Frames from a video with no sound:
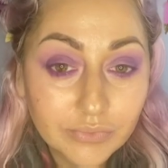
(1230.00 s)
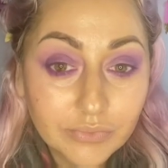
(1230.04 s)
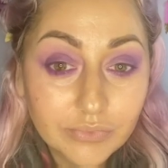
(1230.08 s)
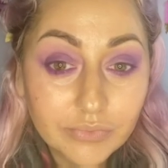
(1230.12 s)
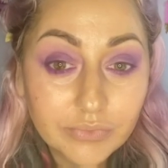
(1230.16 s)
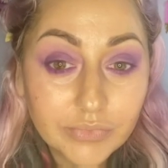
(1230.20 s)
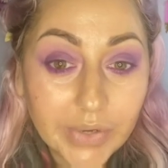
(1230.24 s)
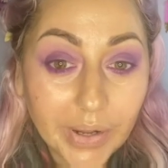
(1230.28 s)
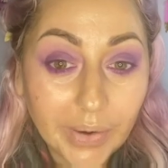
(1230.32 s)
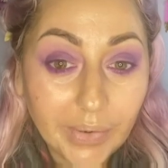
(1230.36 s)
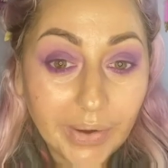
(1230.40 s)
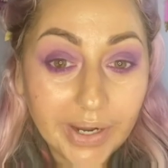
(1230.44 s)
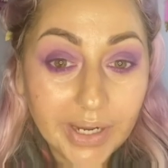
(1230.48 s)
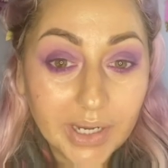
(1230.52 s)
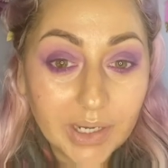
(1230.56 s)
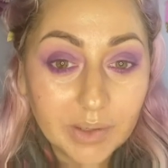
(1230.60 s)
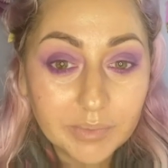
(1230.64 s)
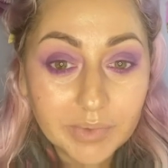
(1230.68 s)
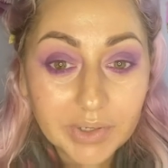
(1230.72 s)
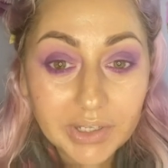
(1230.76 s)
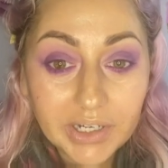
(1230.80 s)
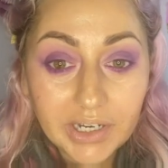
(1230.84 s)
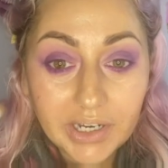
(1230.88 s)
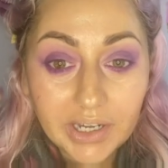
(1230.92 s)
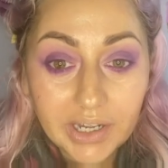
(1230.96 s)
Now I am
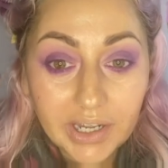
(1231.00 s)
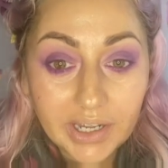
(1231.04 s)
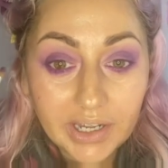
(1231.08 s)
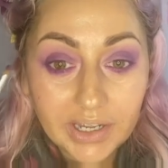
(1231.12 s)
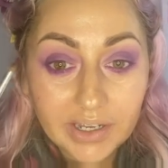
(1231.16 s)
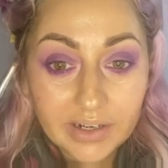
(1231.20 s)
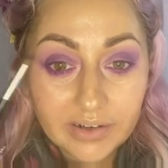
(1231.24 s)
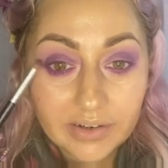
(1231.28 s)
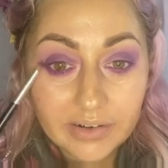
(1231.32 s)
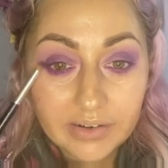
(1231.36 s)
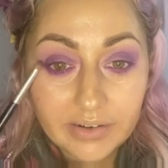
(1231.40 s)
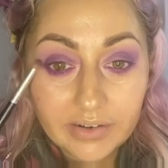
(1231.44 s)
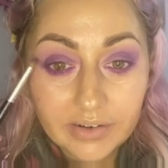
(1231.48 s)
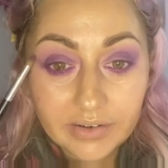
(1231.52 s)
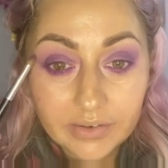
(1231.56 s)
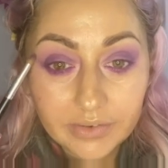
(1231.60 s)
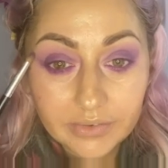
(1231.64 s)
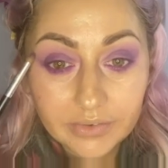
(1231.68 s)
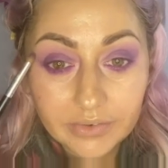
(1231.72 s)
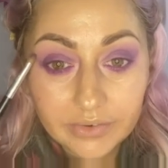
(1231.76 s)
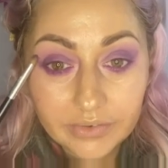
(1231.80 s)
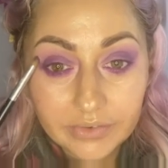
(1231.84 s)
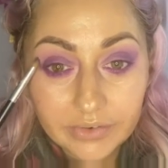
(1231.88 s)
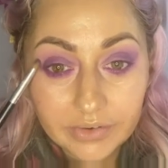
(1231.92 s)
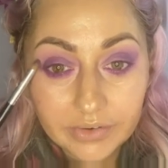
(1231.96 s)
going to add an
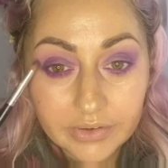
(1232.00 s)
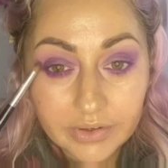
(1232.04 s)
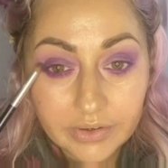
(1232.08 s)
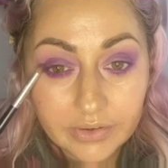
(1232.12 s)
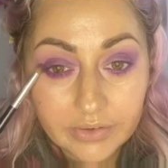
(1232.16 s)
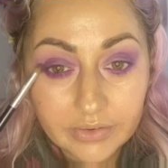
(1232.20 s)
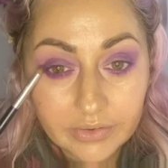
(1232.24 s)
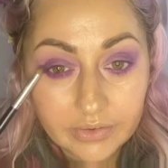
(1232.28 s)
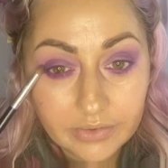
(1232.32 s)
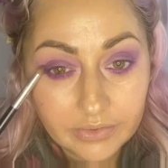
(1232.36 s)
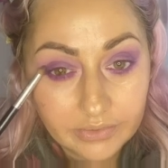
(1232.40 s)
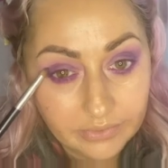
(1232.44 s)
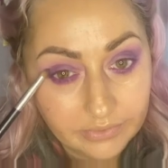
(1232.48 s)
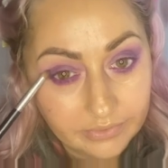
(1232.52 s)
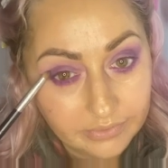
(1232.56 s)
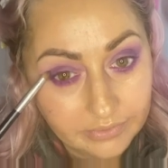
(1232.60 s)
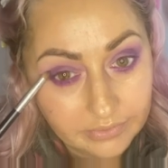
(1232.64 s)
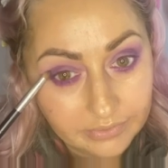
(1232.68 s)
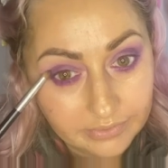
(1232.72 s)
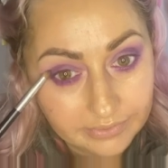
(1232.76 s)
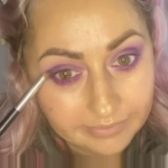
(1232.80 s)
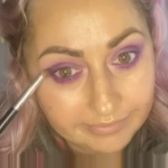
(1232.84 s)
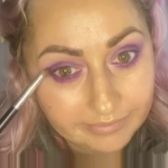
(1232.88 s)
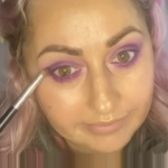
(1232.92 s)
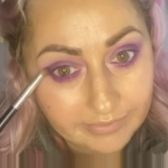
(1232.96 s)
extra colour
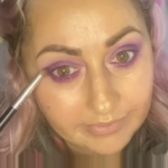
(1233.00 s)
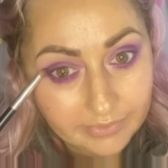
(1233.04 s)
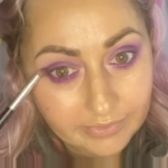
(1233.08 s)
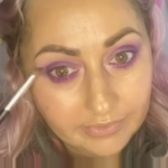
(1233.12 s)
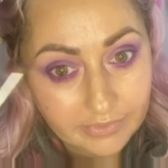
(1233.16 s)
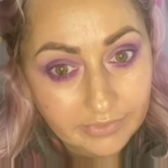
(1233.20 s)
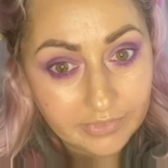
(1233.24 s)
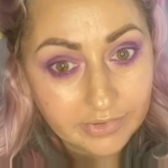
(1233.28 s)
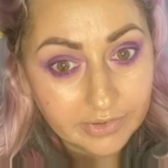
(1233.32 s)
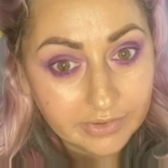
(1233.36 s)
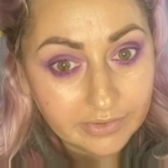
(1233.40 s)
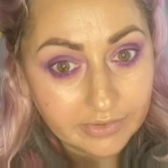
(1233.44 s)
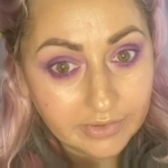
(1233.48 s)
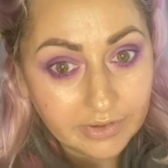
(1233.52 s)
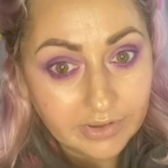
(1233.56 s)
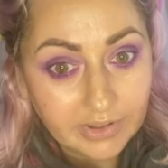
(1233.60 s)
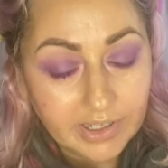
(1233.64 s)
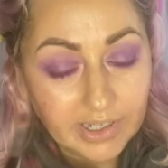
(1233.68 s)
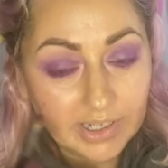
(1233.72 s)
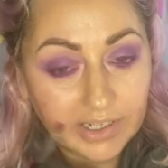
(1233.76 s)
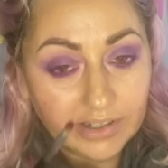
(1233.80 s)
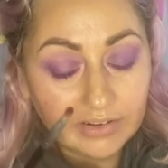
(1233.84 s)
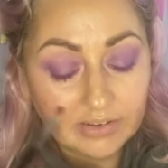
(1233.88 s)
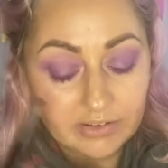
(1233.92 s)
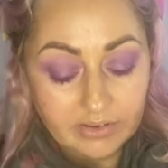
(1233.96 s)
just to the
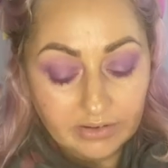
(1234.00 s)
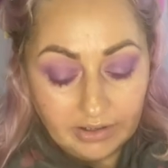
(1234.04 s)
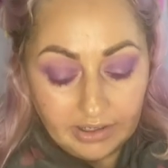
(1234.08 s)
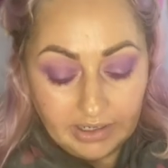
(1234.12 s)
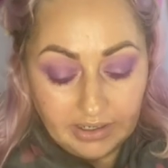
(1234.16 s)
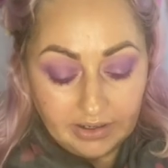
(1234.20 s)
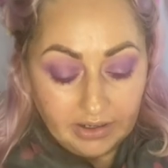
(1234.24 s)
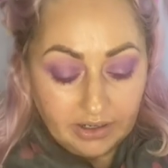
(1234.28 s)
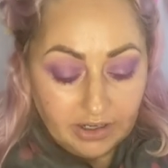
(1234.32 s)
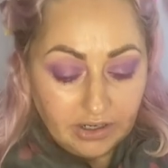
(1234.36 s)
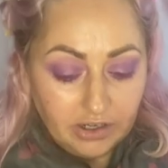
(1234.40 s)
outside.